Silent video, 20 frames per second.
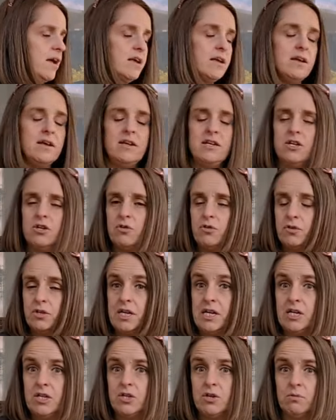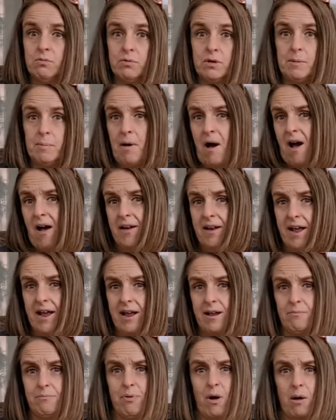you'll need to repot
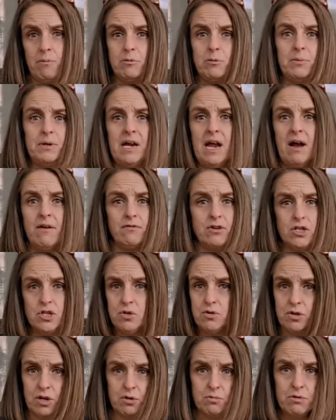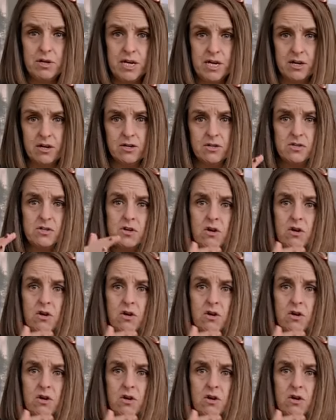it probably every 2 to 3 years.